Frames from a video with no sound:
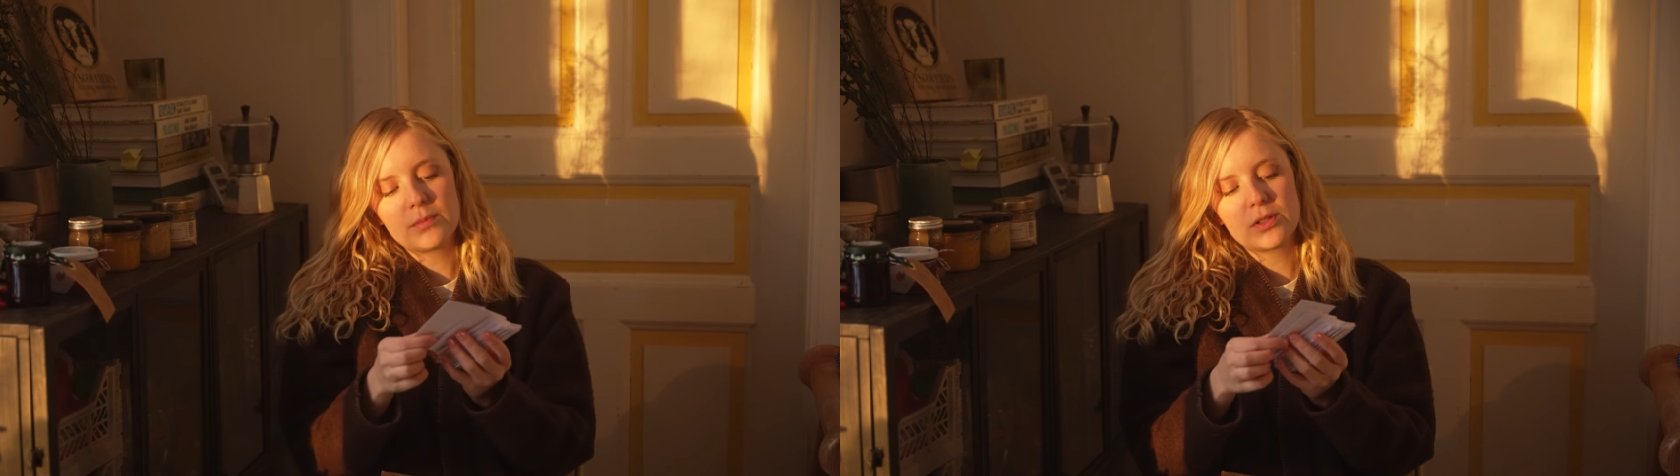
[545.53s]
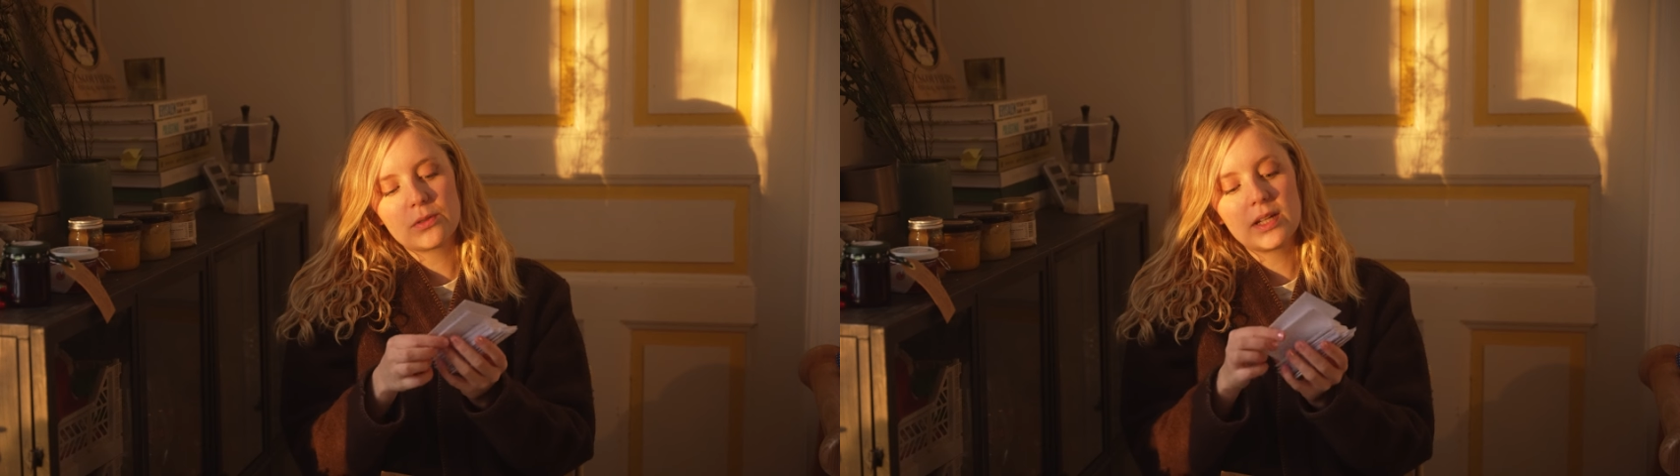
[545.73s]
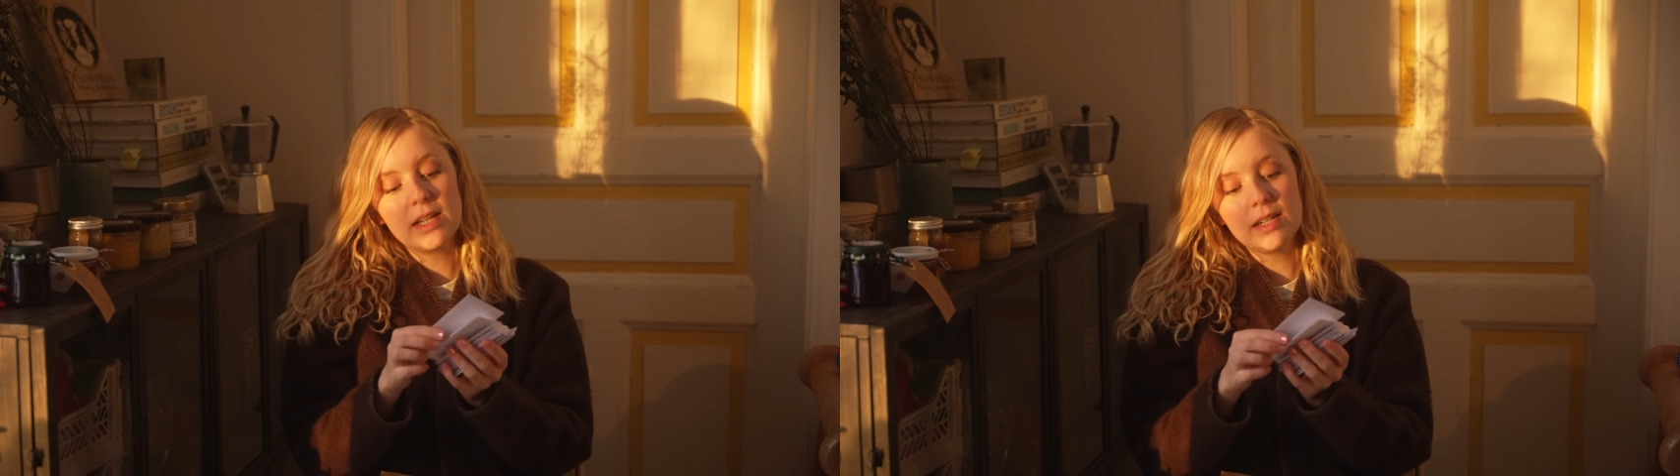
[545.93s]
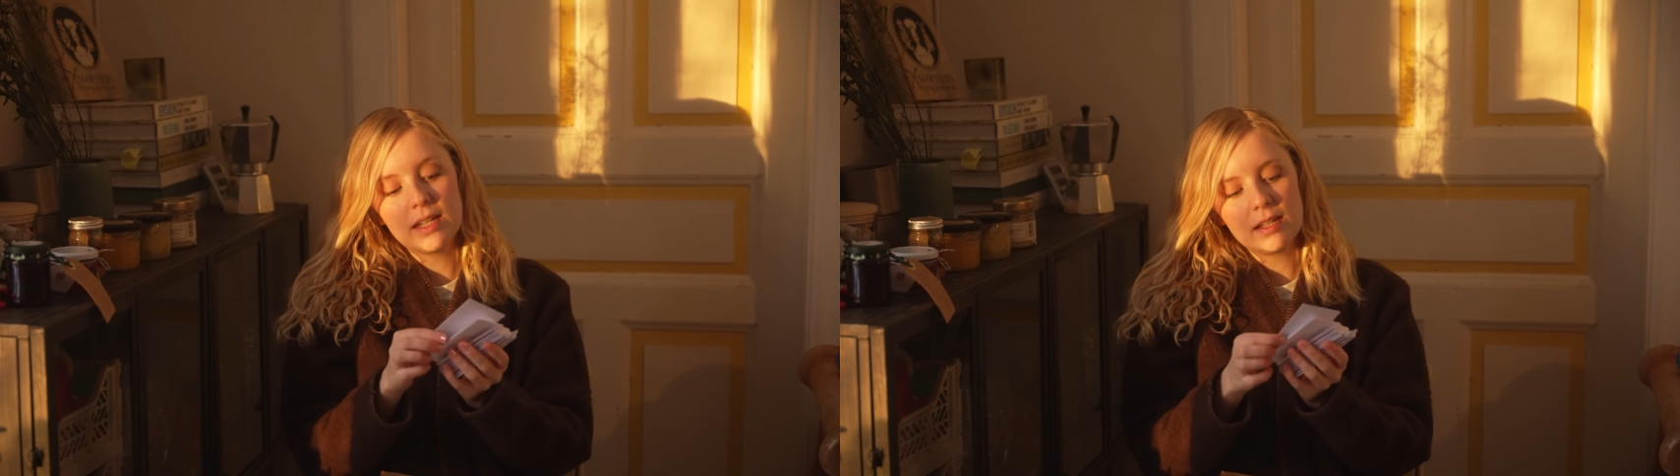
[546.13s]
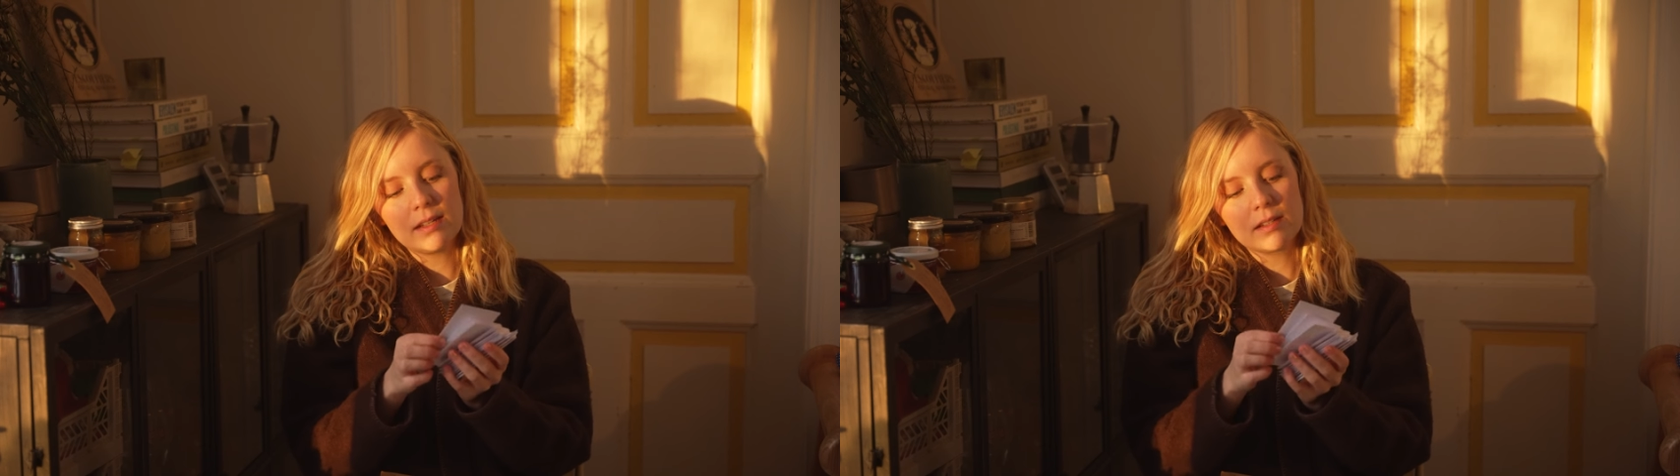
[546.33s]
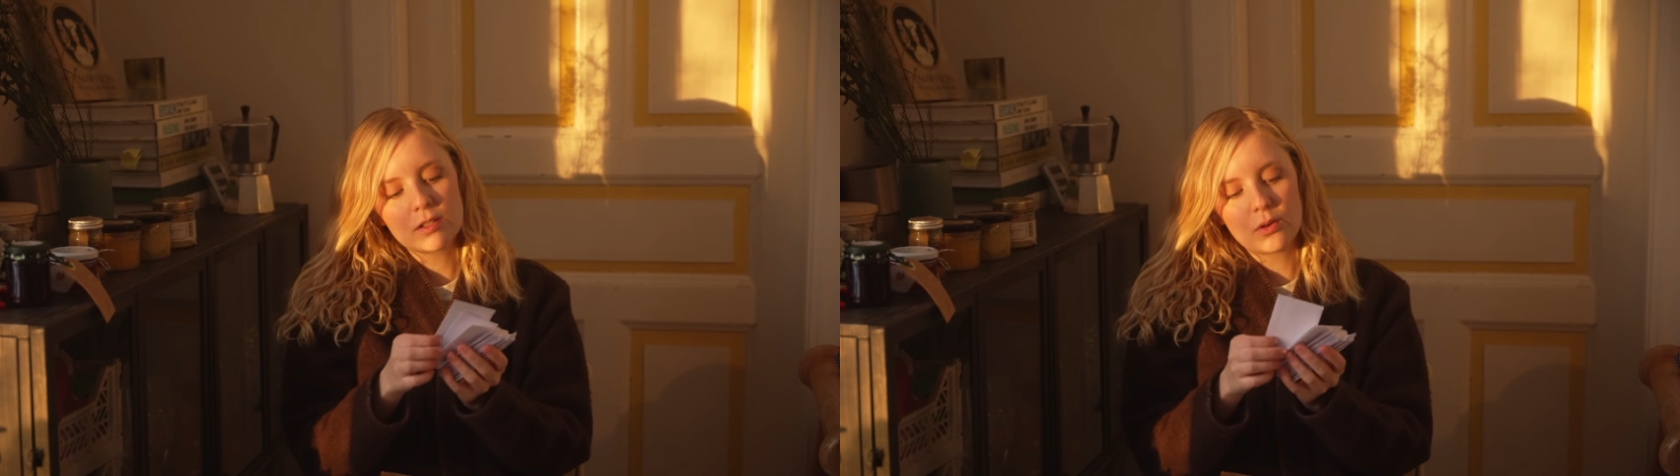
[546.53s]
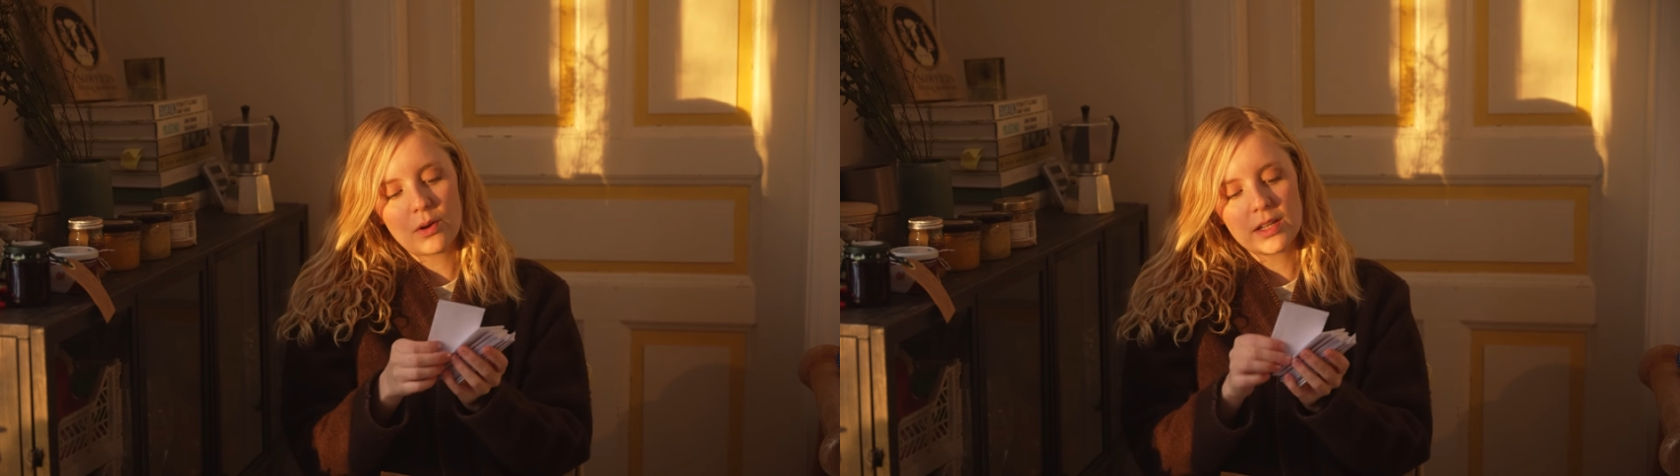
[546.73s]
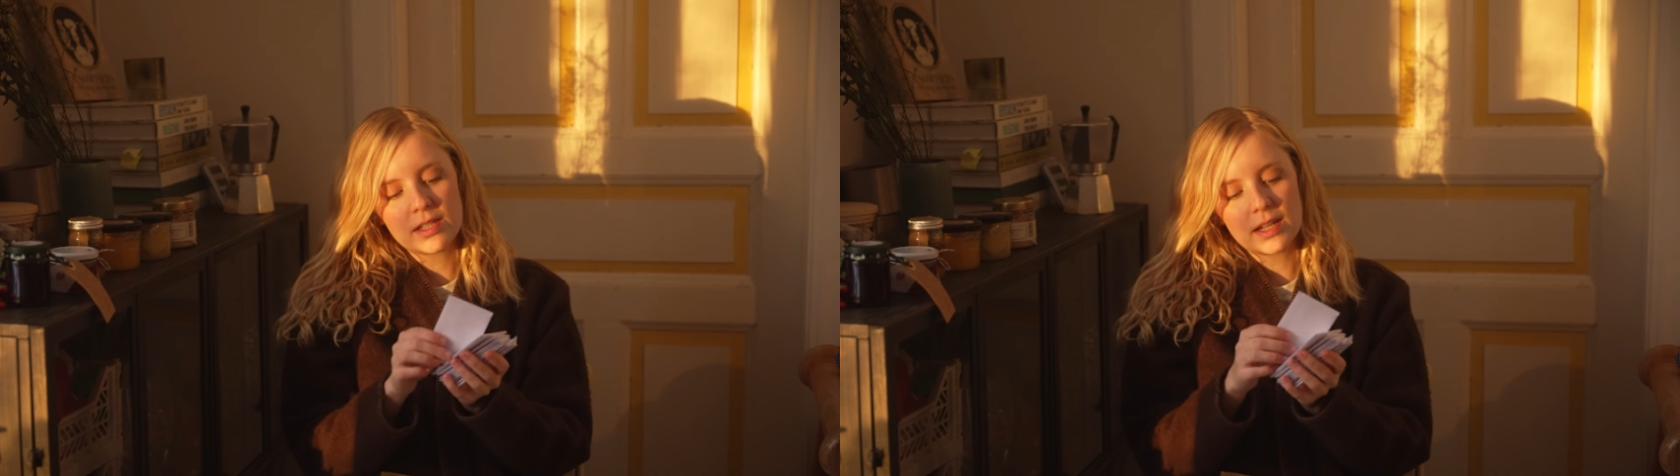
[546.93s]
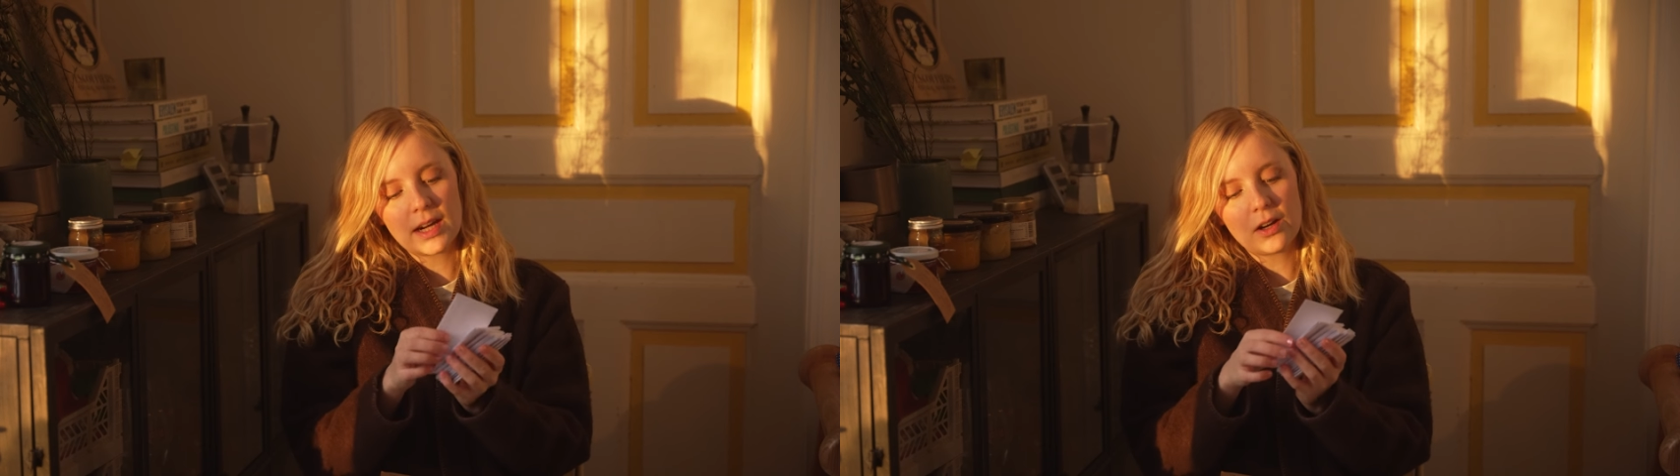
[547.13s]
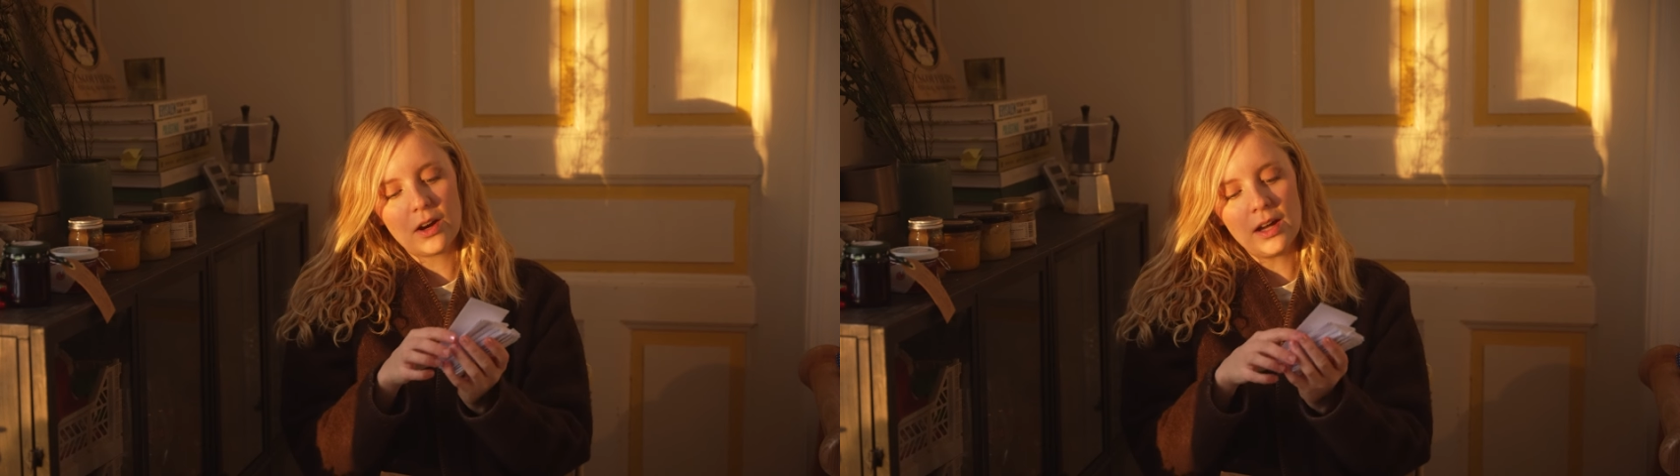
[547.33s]
zucchini sorts that
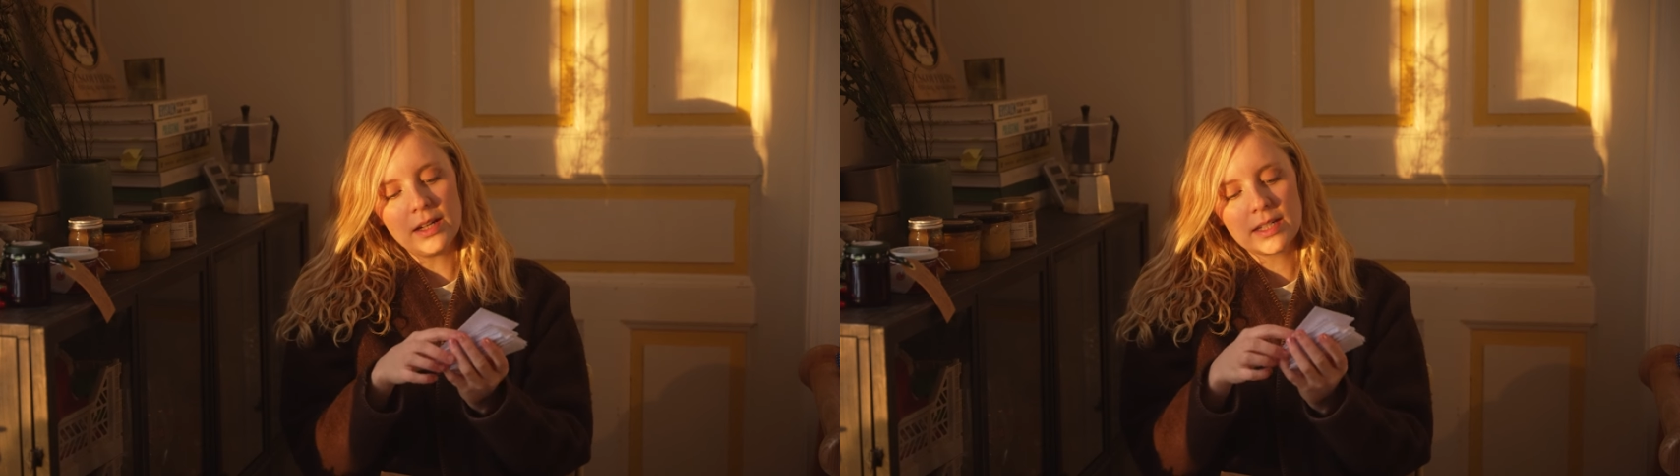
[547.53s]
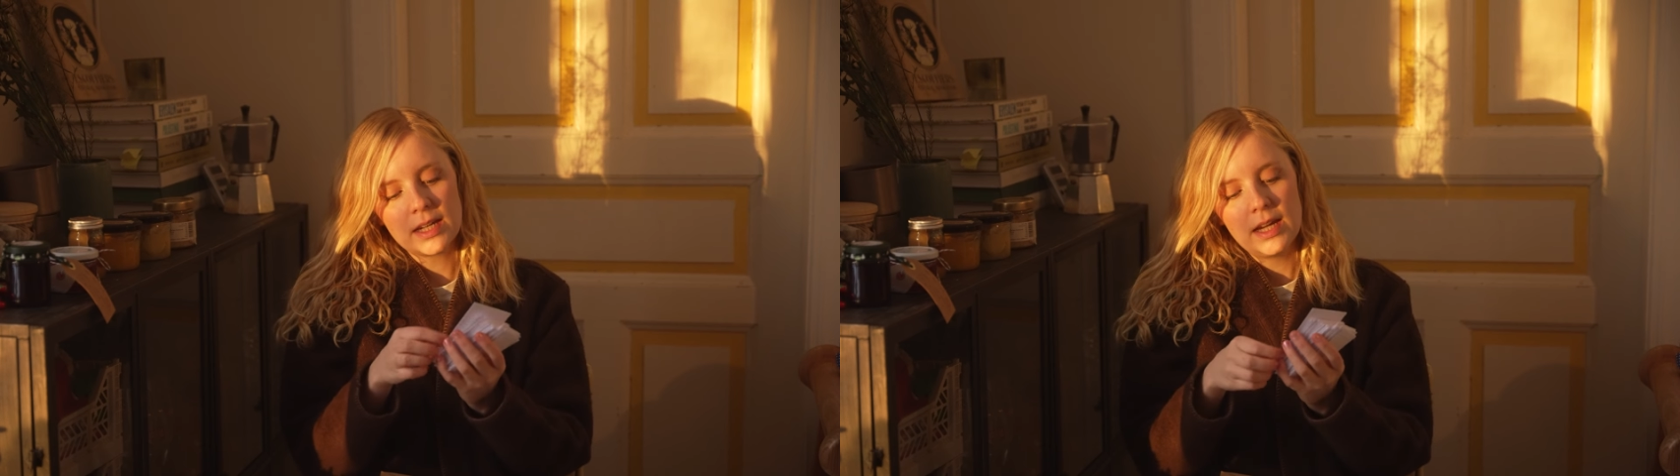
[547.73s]
I got.